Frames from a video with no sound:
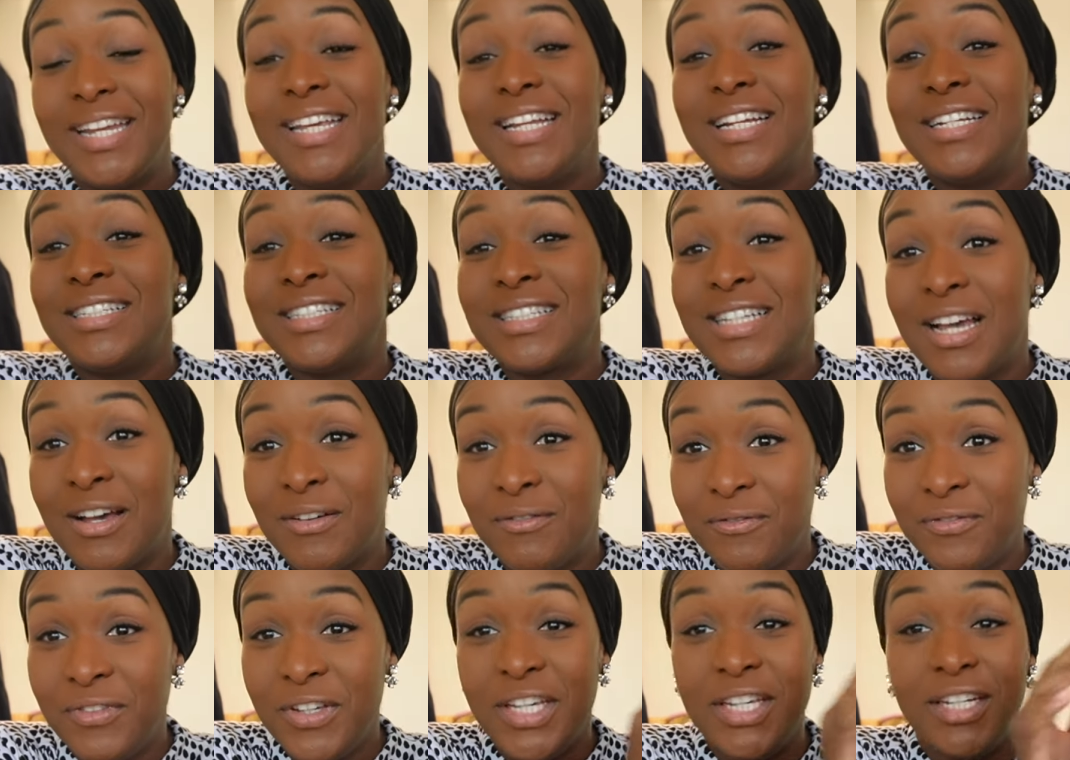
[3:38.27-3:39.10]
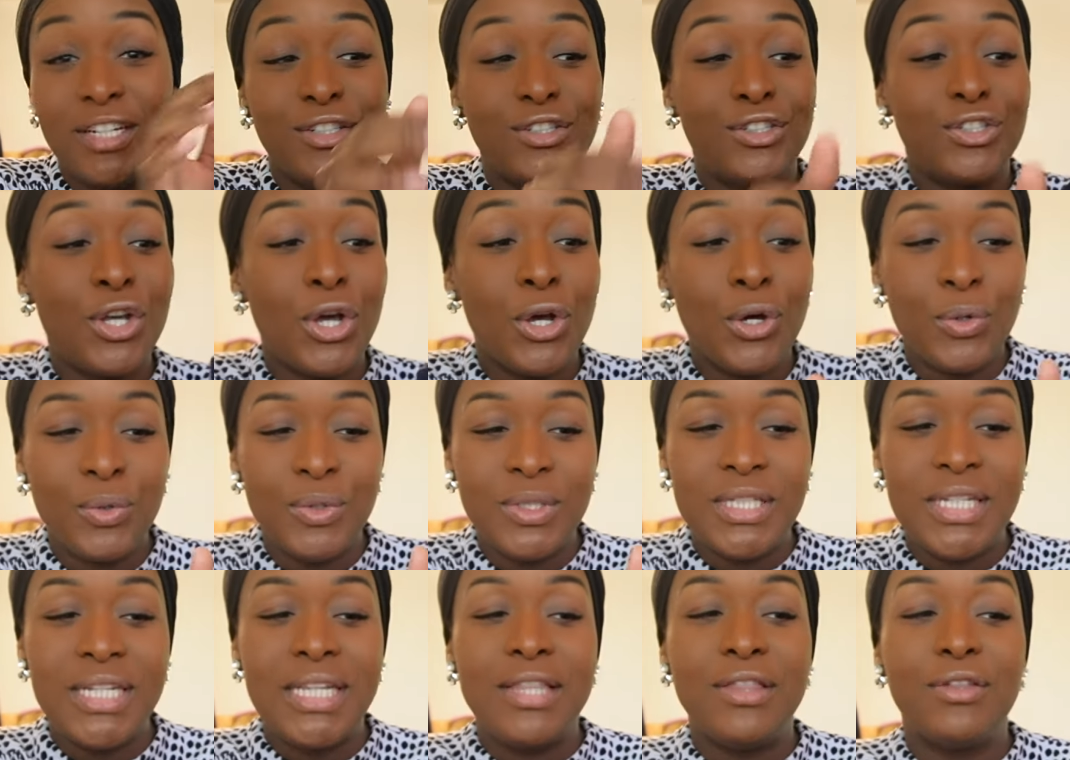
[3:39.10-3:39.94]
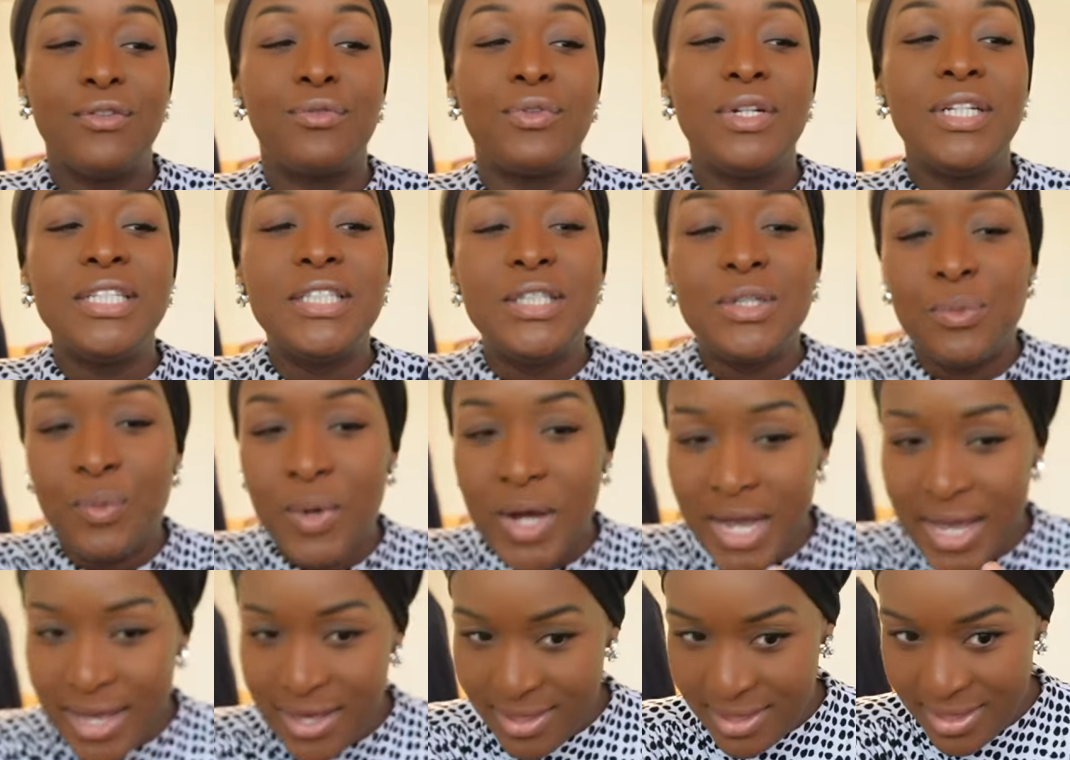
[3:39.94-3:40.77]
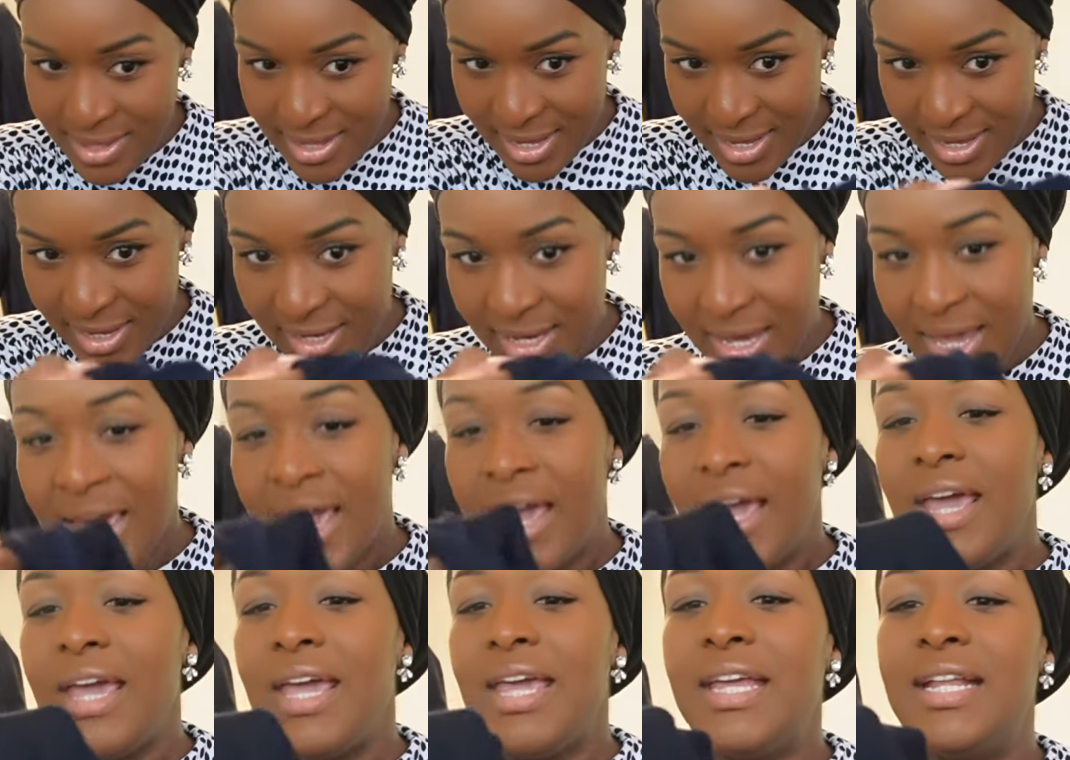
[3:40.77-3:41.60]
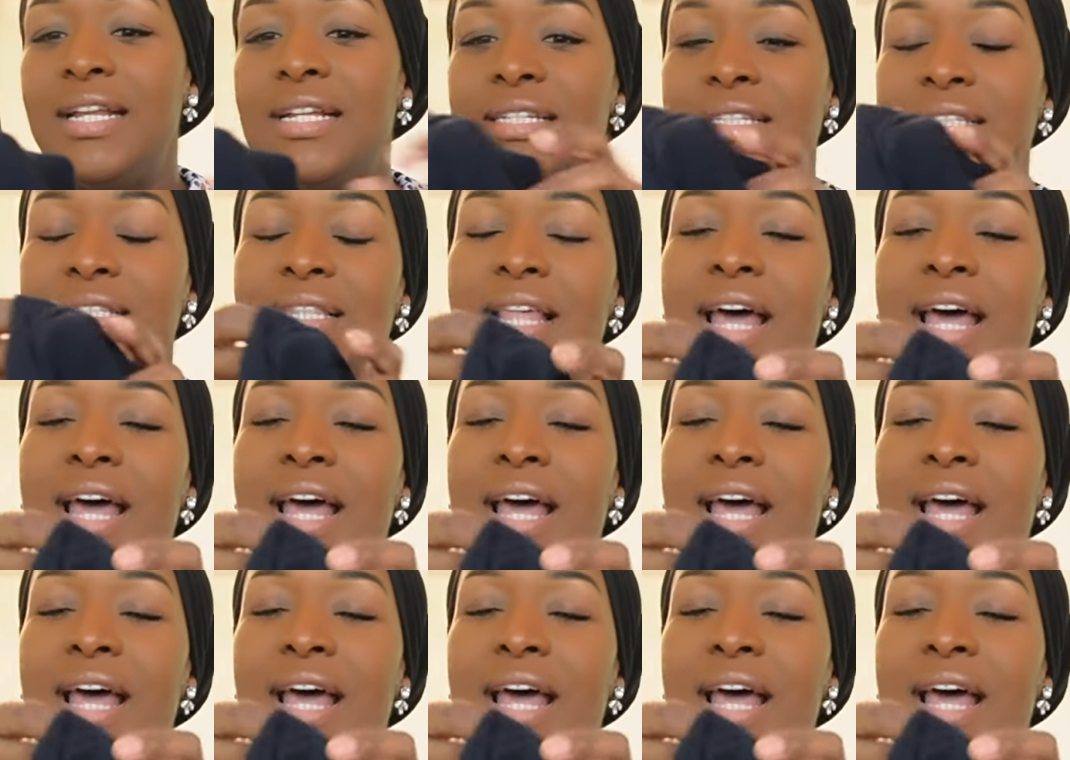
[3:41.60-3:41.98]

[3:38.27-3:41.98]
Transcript: It is comfy, it is cozy. The reason why I think it is